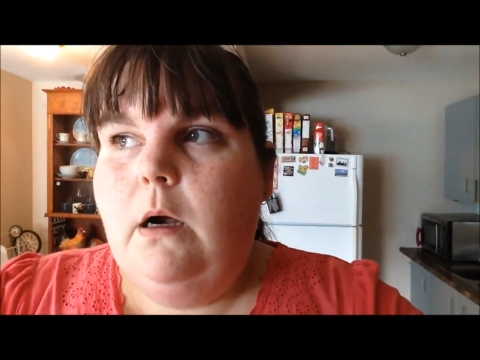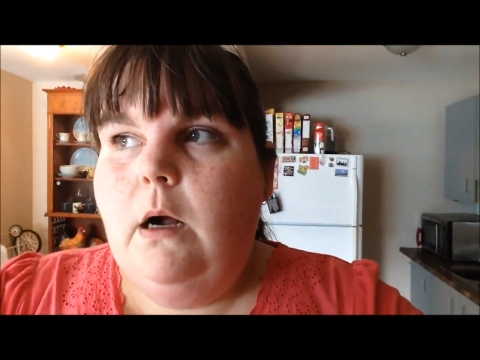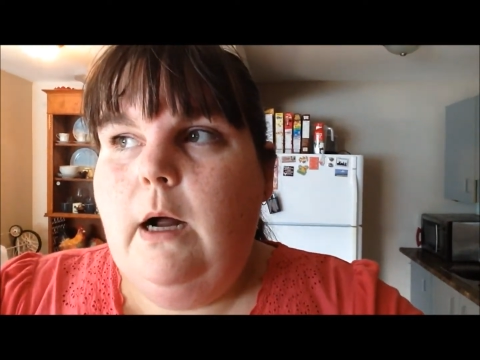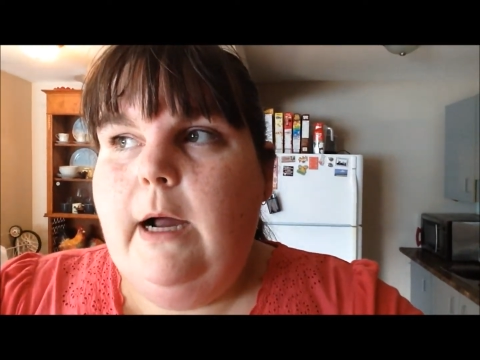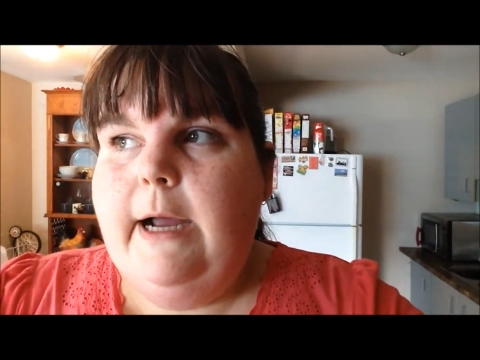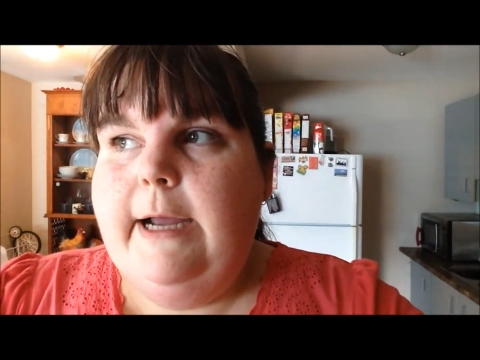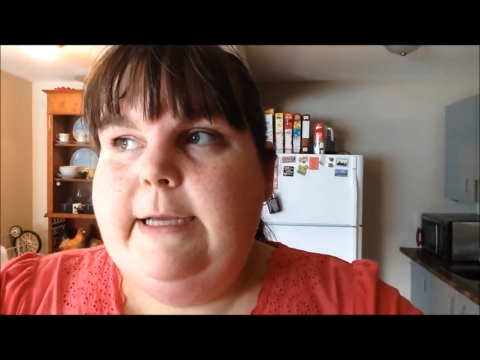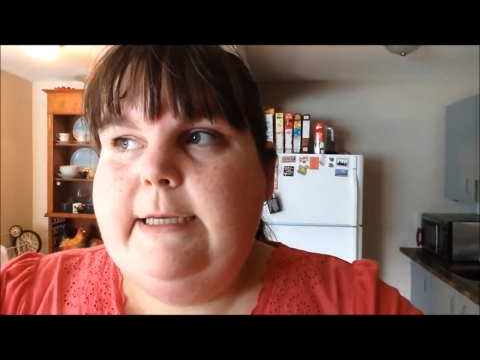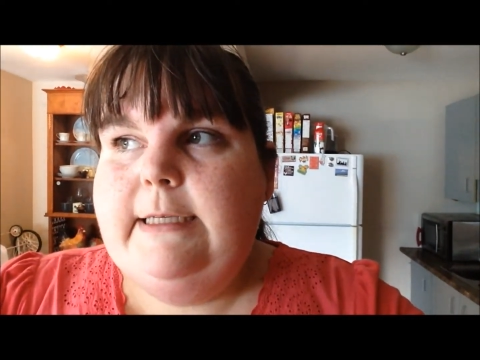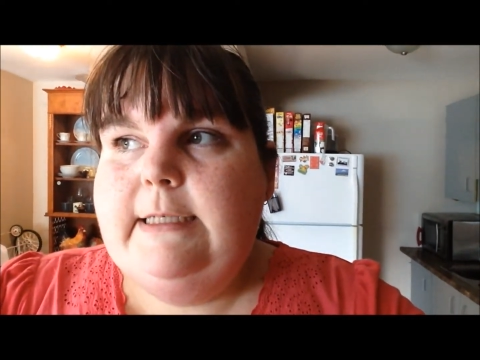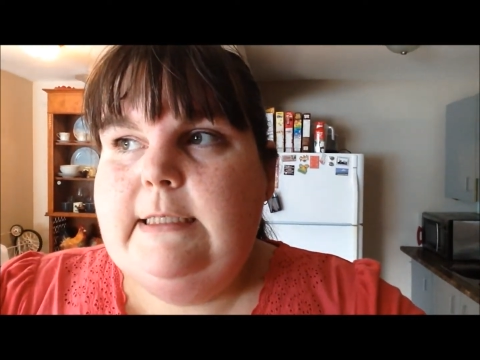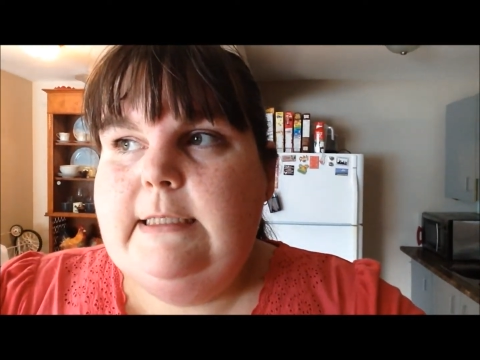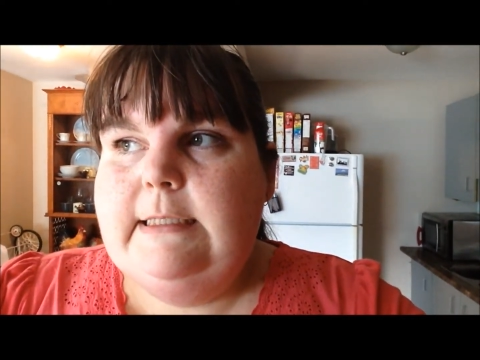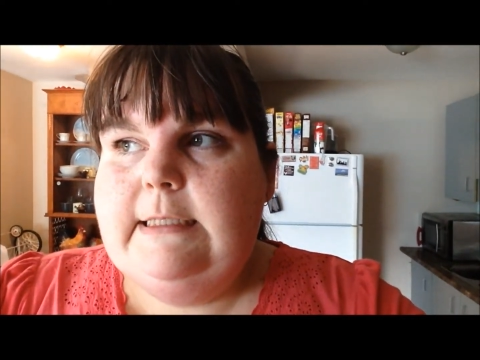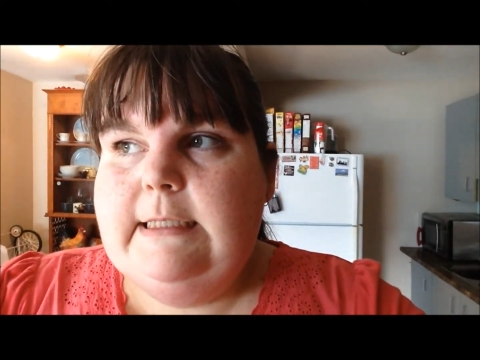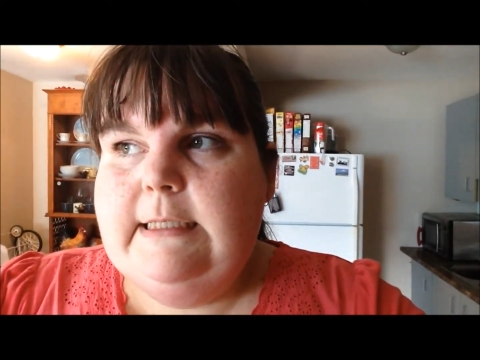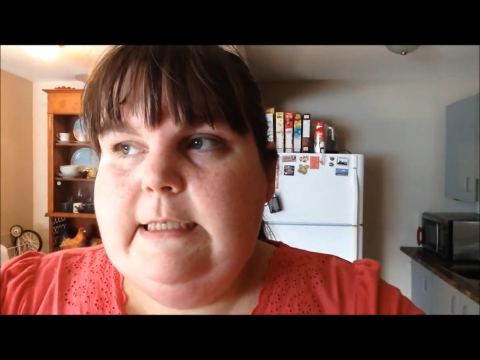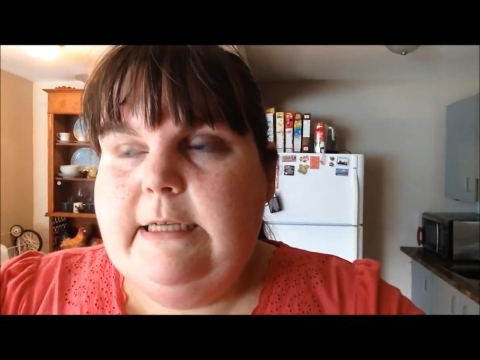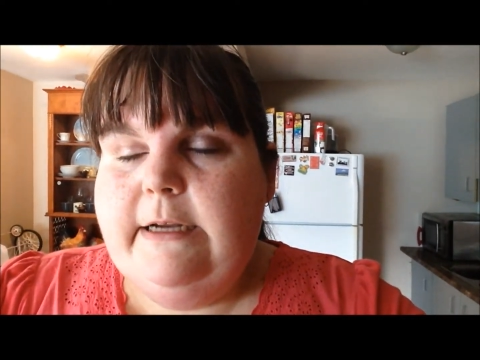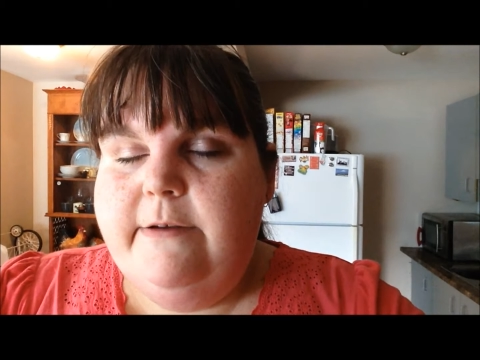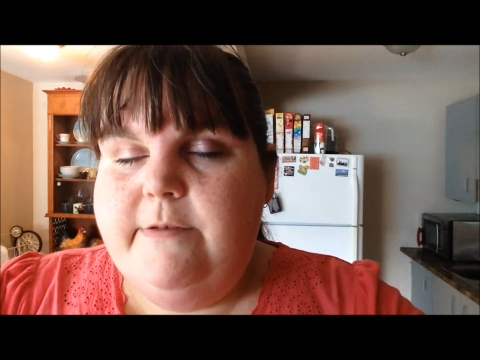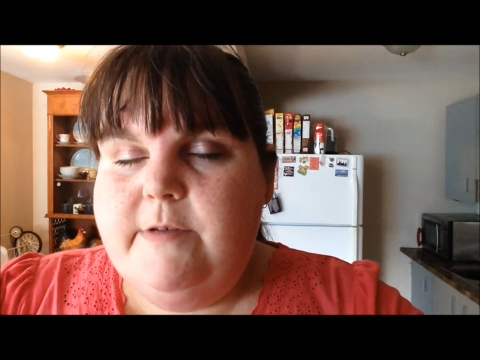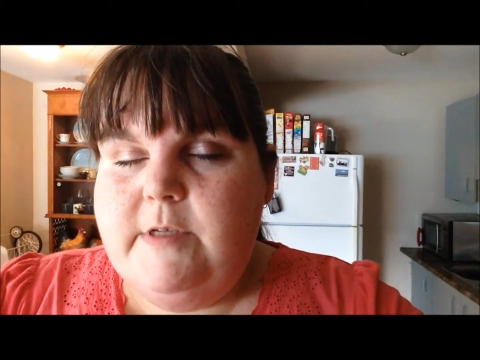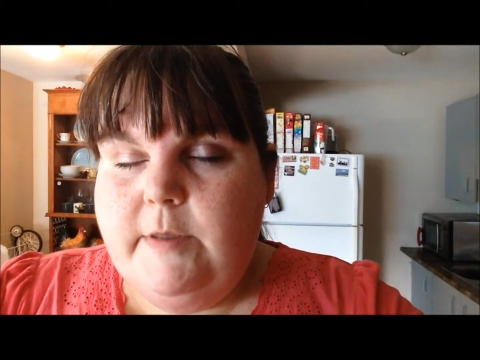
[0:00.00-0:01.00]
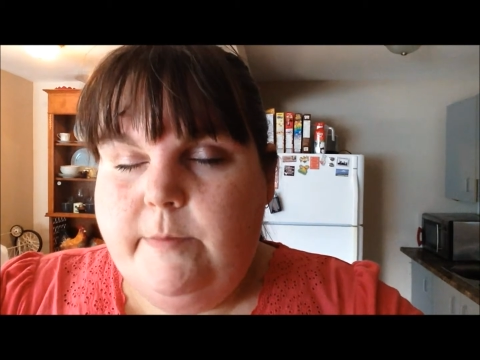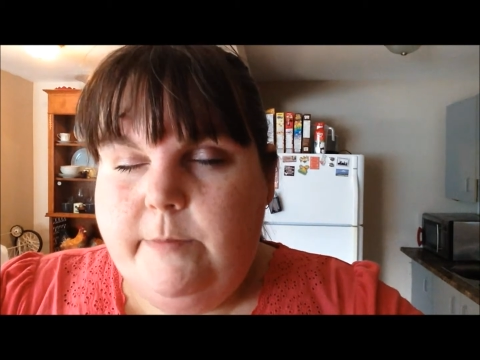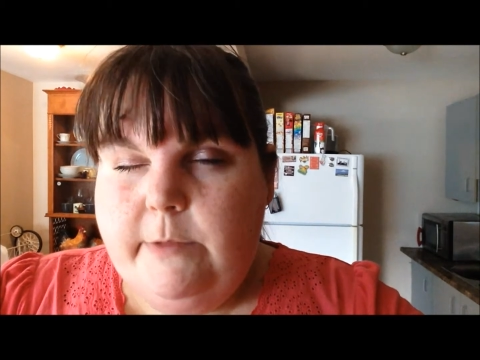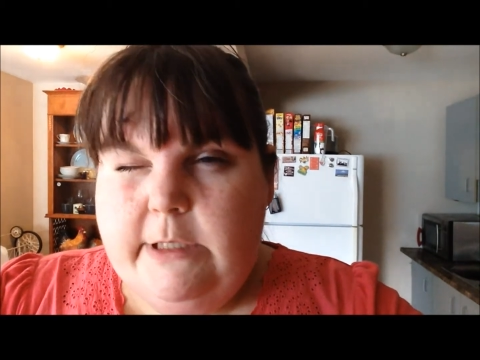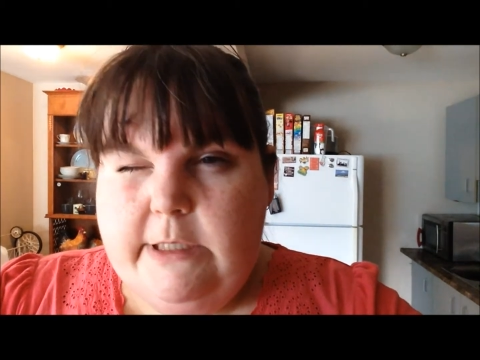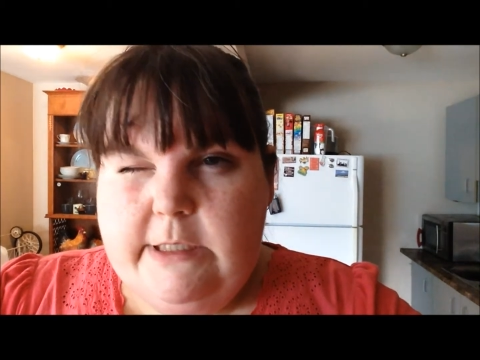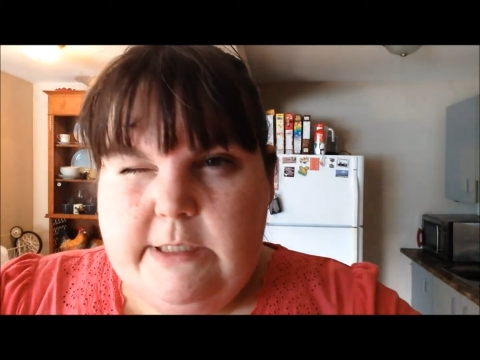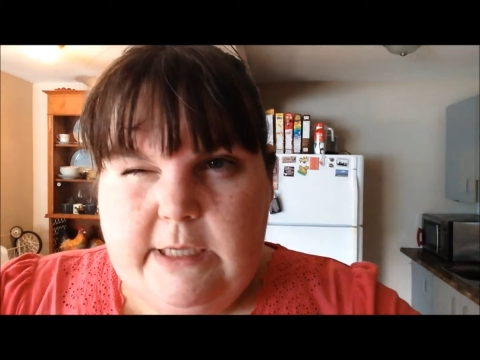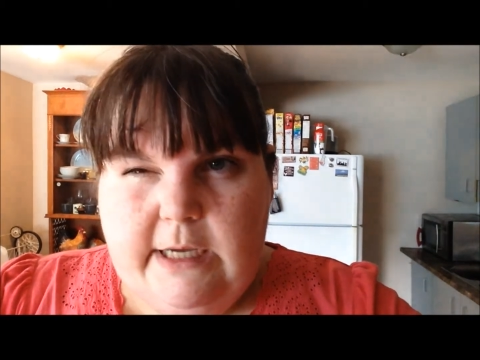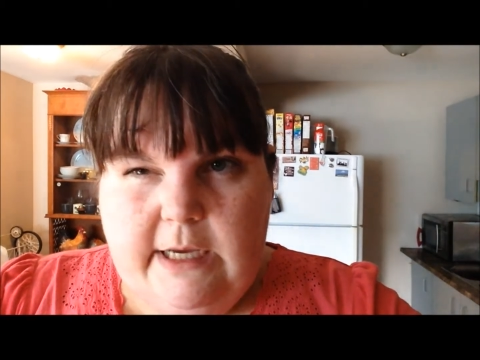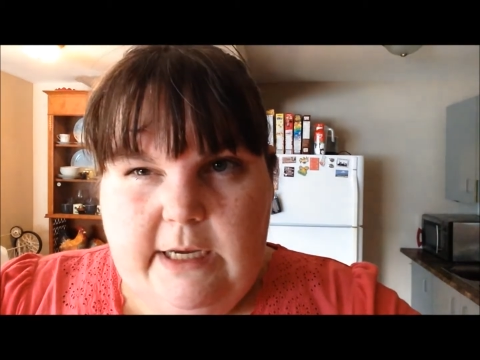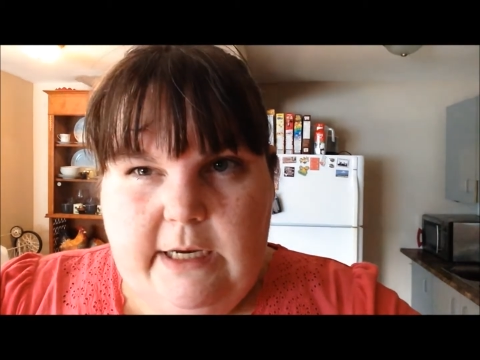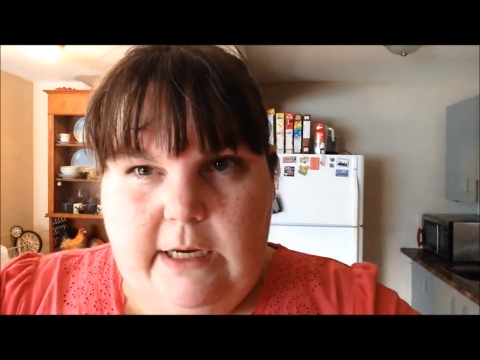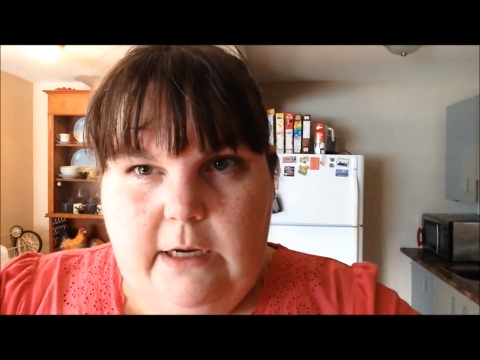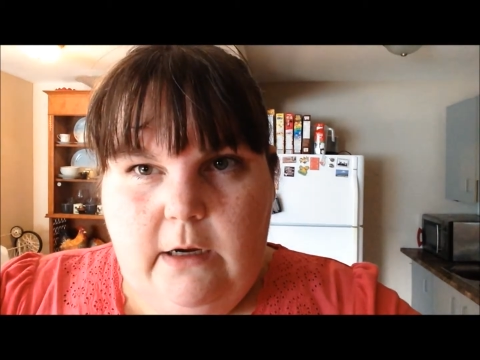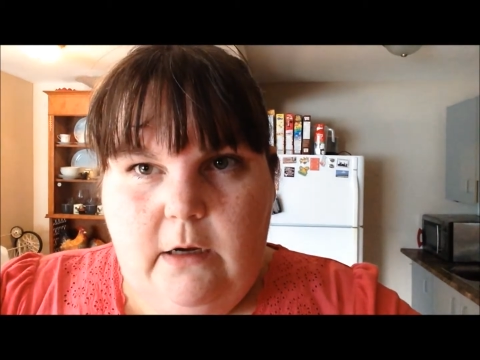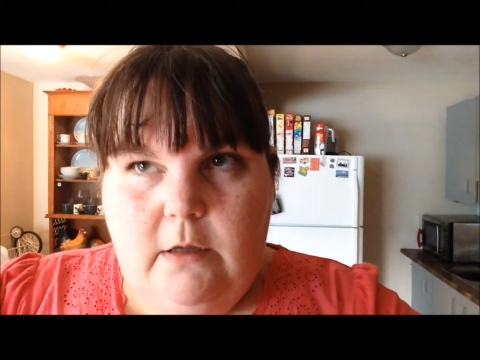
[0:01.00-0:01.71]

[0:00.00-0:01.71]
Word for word: I did have some anxiety